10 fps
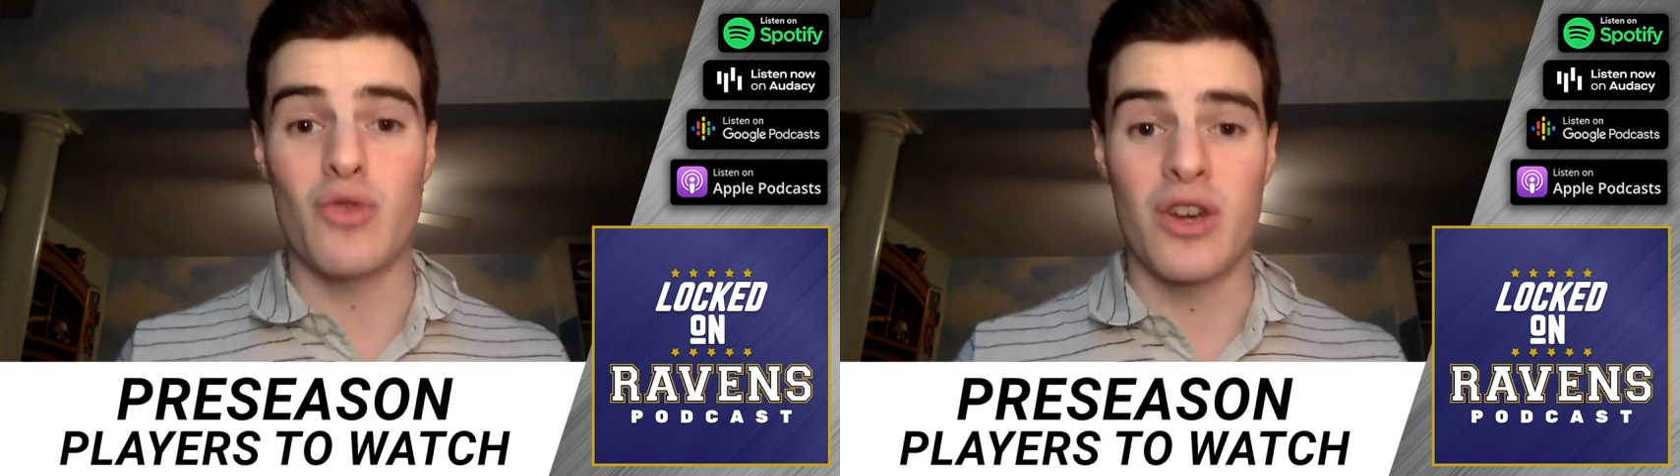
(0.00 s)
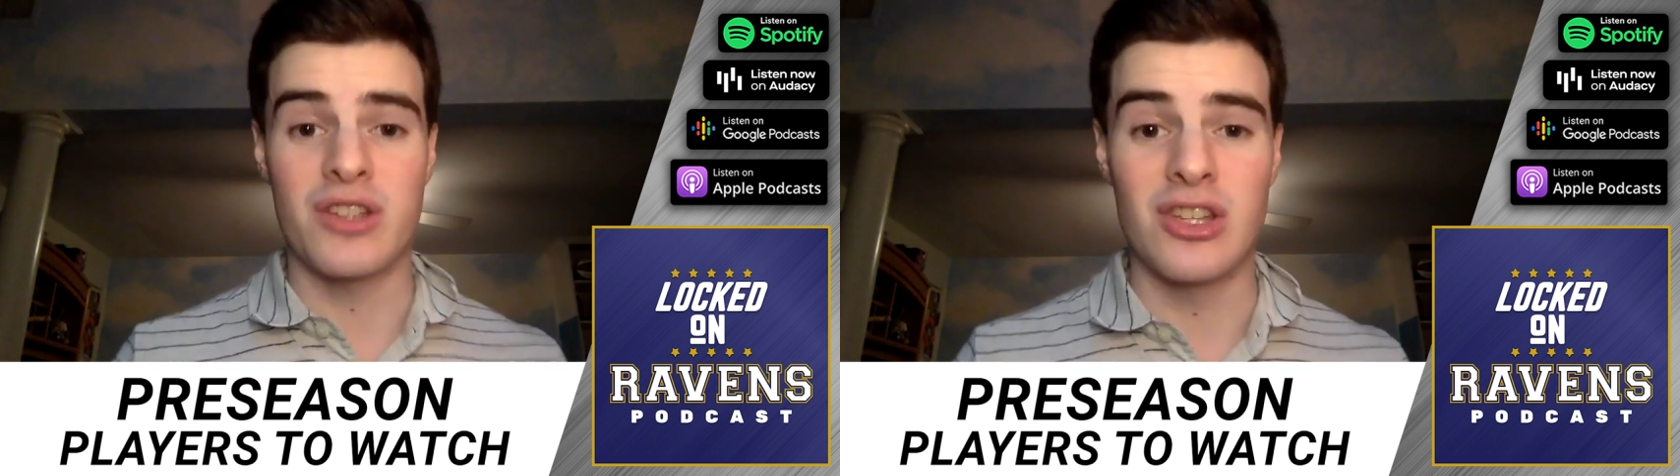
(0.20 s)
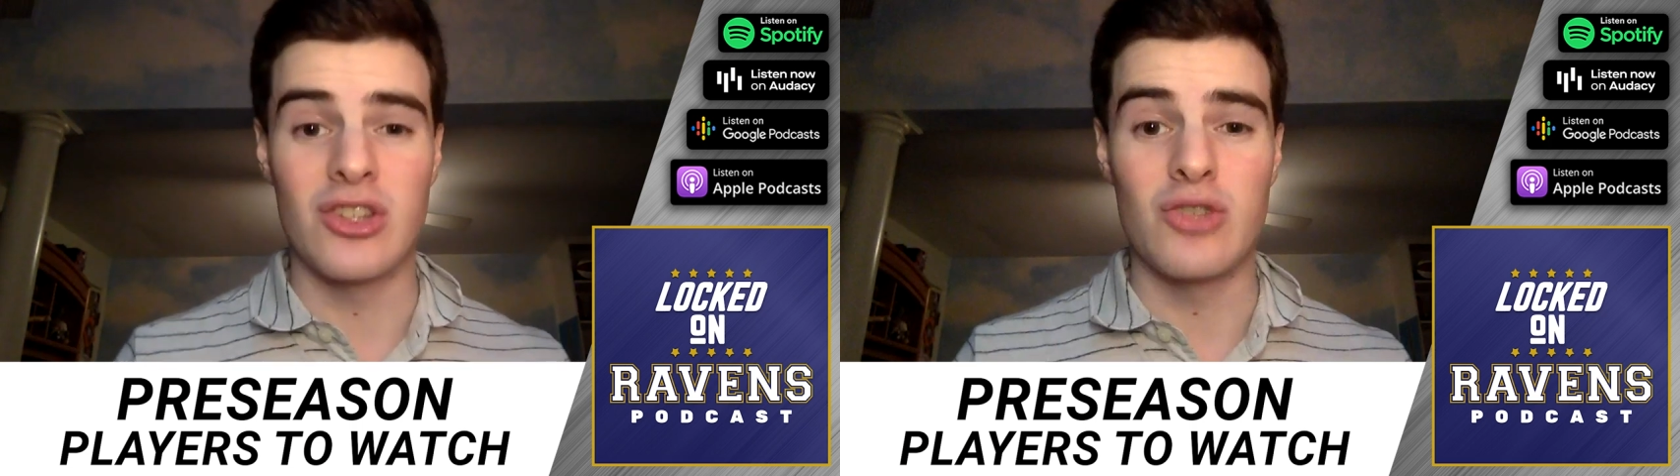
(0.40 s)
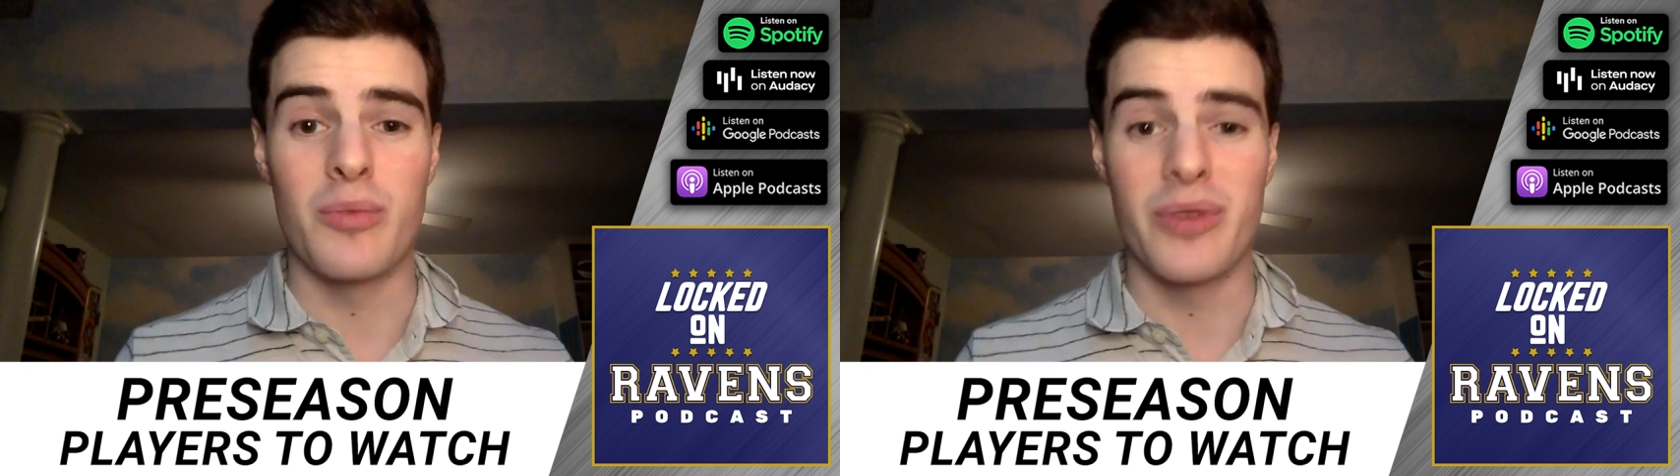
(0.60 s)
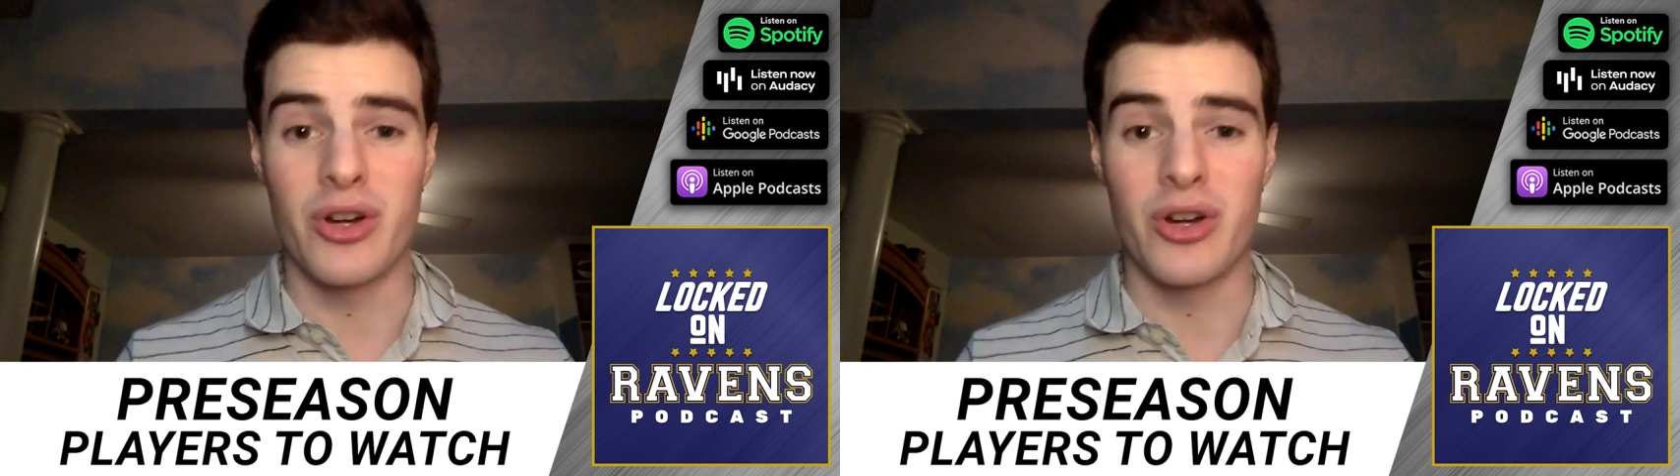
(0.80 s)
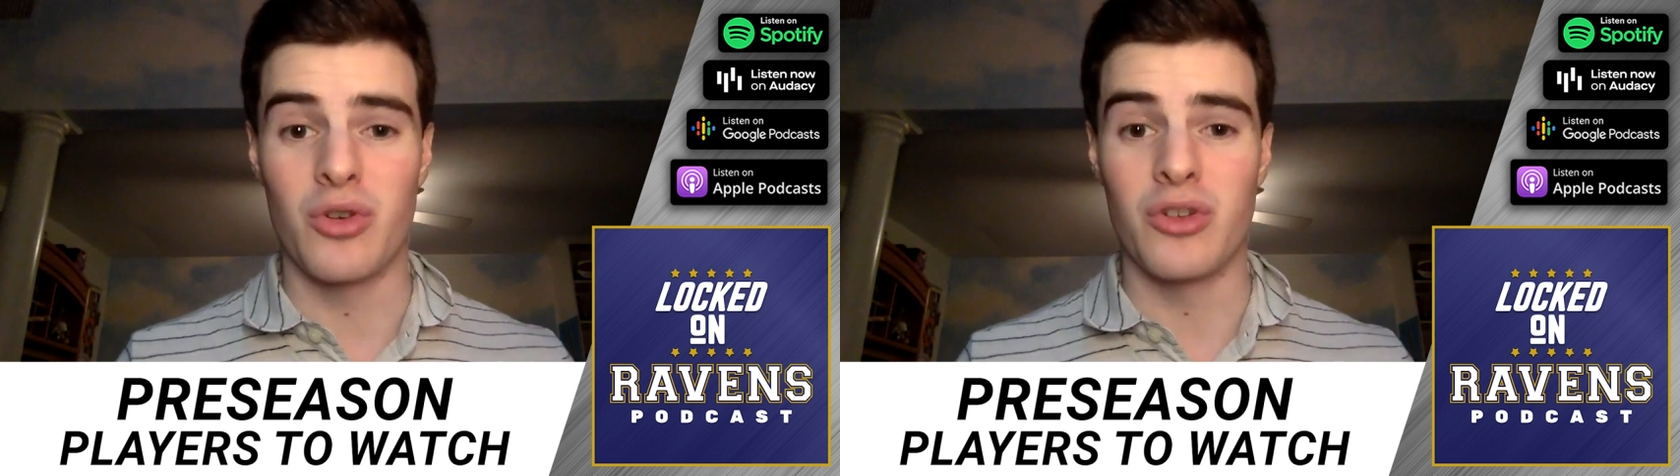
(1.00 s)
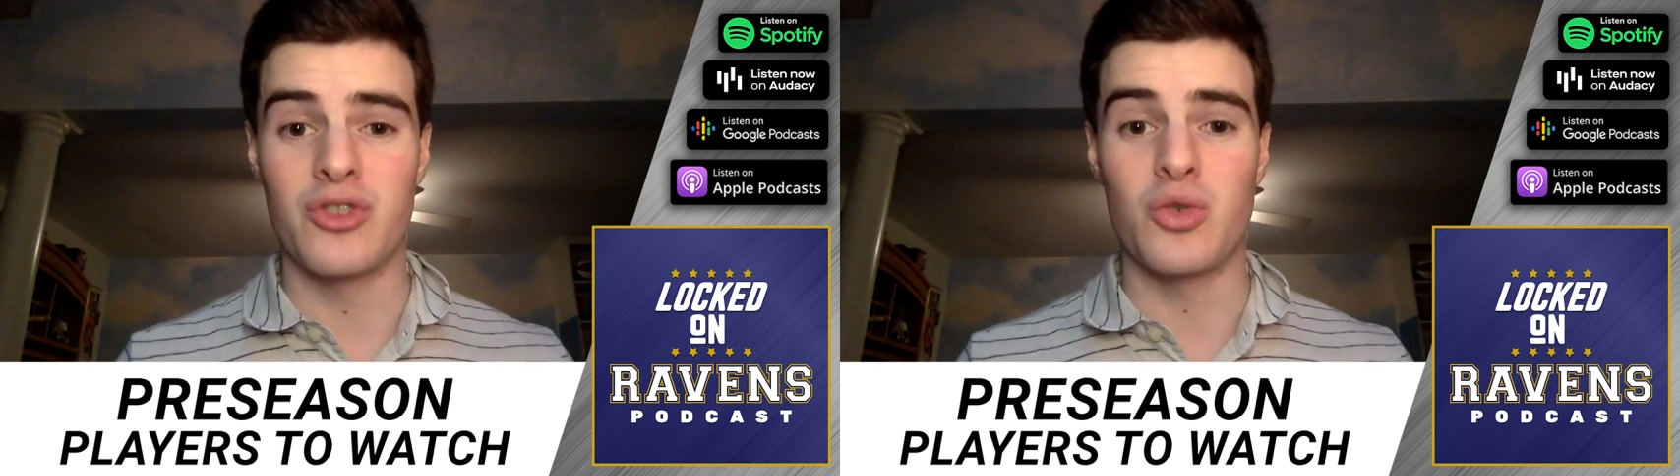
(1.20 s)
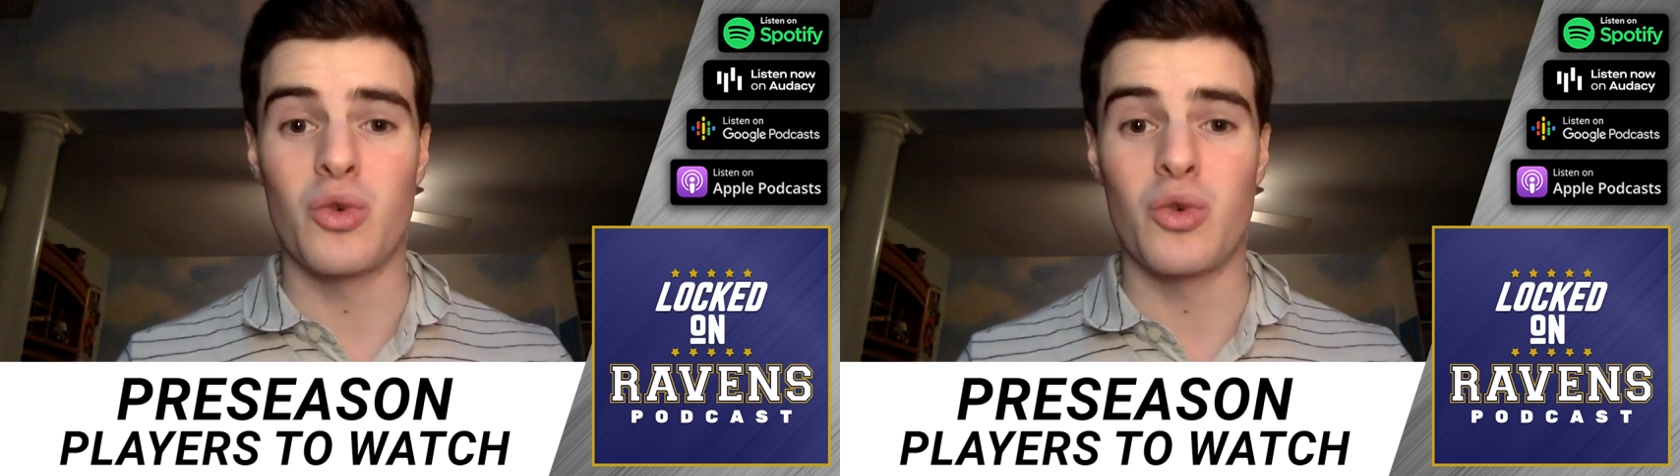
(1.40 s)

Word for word: thrust into a bigger role in